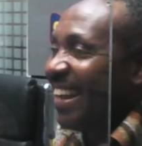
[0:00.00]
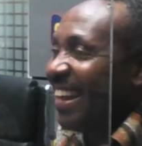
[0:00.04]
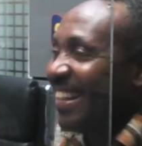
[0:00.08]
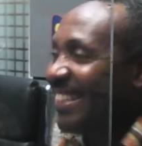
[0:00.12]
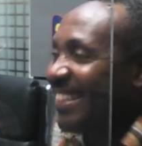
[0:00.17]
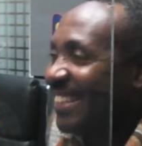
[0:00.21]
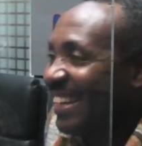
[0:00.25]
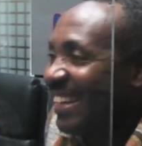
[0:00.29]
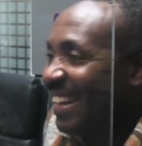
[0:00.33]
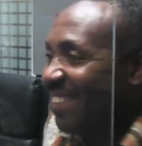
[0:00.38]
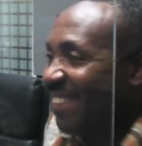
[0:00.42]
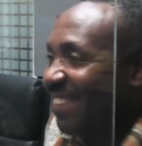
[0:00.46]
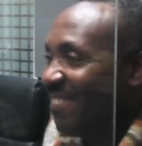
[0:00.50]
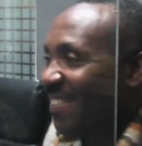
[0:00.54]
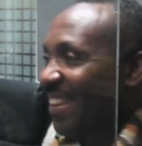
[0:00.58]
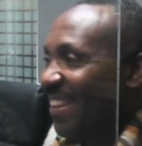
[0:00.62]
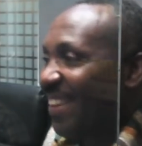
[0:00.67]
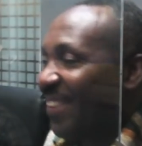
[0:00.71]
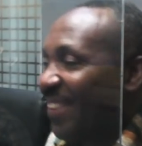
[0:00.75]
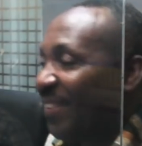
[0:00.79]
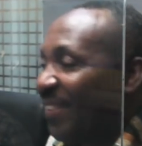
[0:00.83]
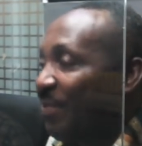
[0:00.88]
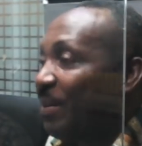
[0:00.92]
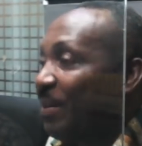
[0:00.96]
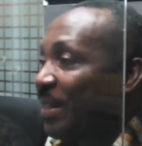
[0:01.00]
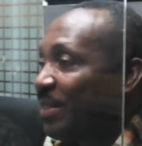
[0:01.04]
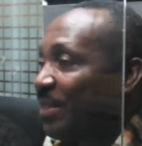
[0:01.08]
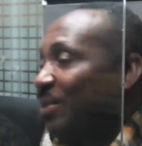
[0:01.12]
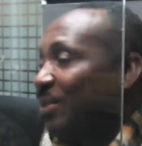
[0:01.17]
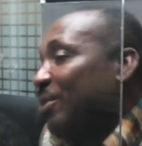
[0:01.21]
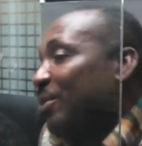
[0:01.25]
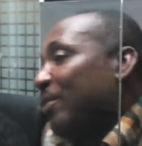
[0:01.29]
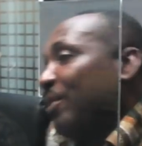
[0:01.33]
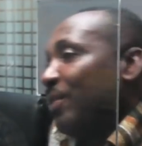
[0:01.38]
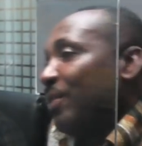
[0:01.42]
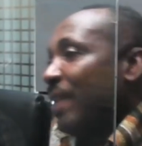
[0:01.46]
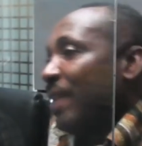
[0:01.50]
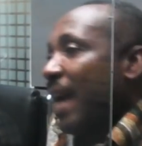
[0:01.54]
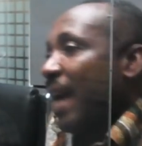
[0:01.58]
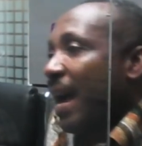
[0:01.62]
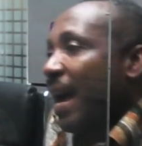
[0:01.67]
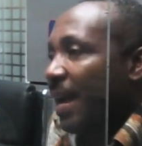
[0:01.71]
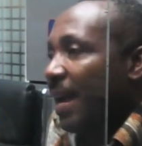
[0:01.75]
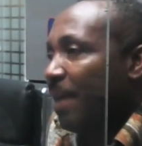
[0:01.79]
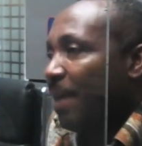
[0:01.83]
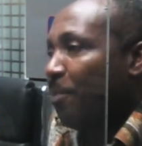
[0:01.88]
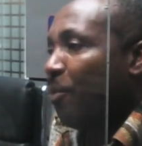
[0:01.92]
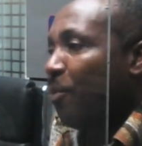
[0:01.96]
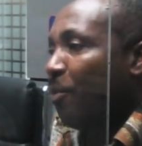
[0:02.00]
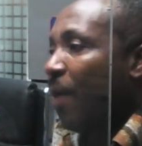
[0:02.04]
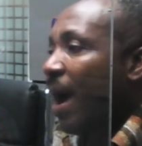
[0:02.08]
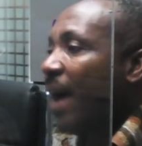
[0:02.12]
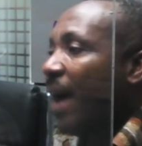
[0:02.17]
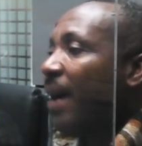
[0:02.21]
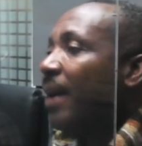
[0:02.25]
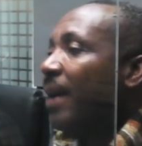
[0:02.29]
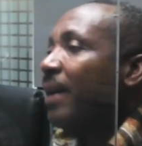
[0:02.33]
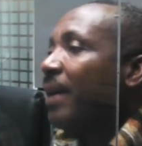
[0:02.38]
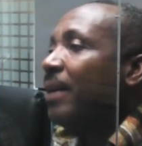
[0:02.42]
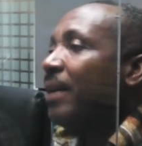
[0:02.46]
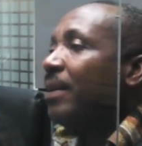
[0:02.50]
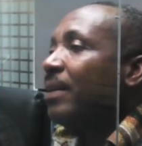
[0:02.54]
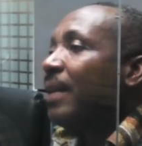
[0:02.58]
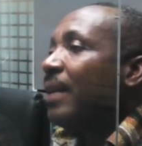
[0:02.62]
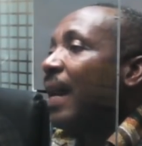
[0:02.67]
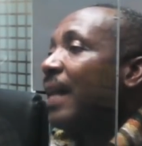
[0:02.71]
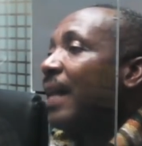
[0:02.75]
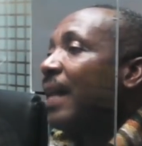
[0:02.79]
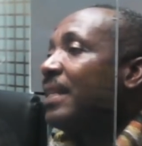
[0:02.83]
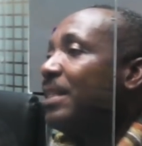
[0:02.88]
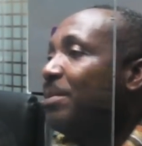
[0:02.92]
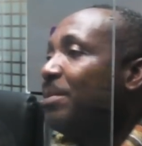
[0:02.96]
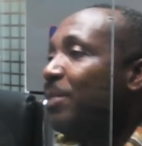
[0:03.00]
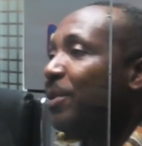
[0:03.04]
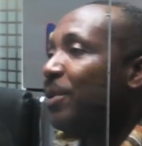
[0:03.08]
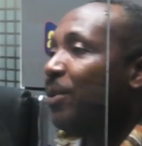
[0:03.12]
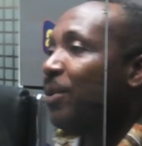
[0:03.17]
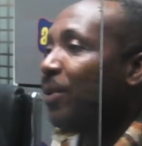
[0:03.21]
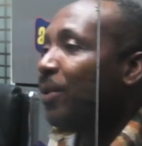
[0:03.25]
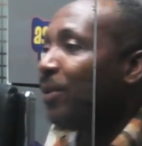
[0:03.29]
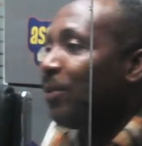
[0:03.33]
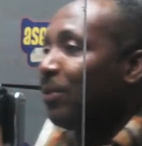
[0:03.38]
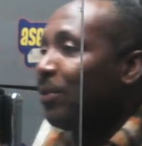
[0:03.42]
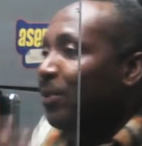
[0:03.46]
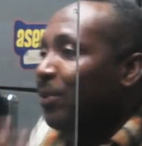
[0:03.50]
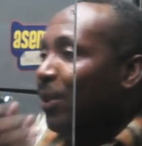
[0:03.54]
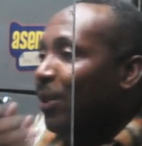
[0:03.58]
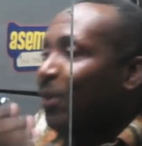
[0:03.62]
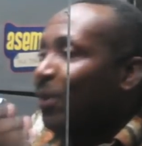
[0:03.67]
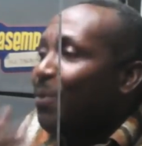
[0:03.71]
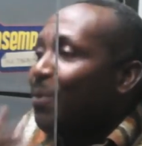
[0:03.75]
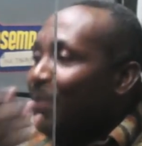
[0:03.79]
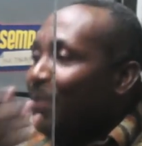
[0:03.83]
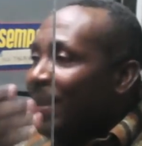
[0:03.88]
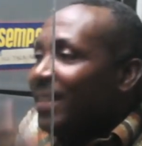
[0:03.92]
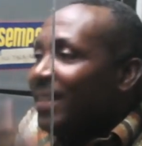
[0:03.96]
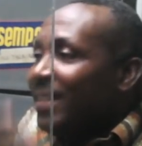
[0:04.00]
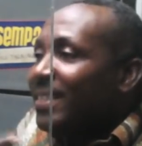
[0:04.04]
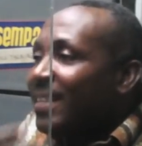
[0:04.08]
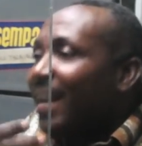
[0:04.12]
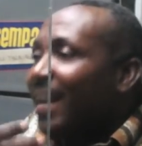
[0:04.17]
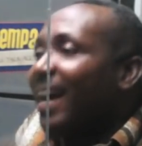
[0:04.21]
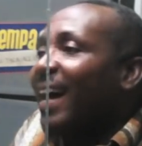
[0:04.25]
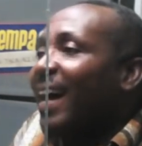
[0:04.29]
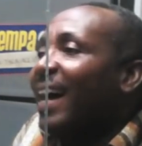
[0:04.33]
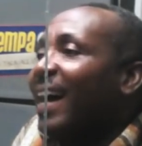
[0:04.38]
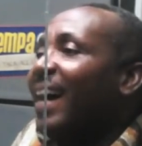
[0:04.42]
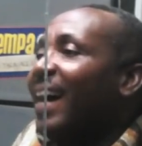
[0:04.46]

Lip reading: each other fire but oh yeah e boa na achibi no documents are